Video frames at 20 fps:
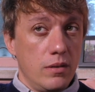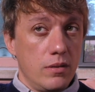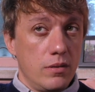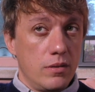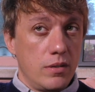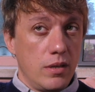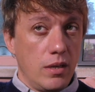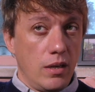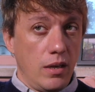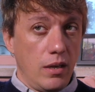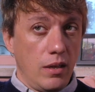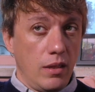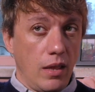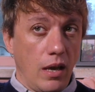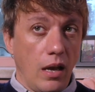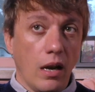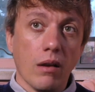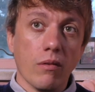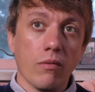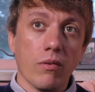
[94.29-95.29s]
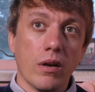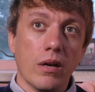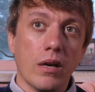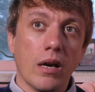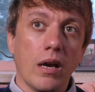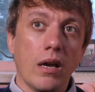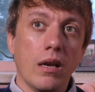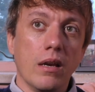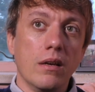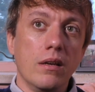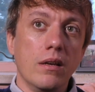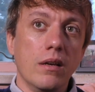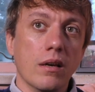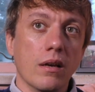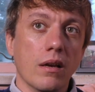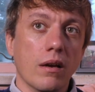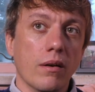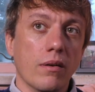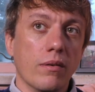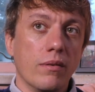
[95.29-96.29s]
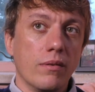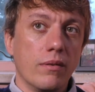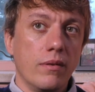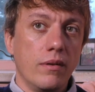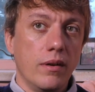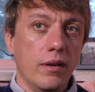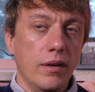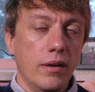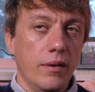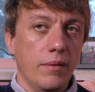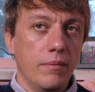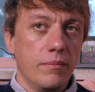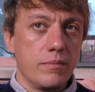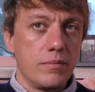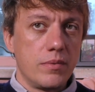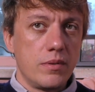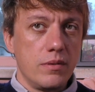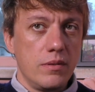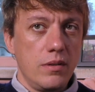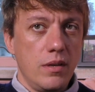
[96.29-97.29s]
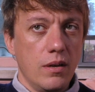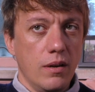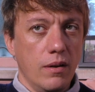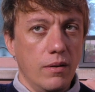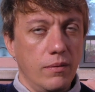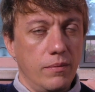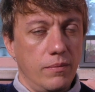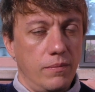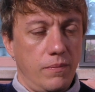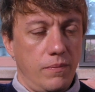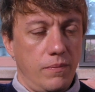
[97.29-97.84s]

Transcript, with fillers: singing that every night, you know. Right. You know.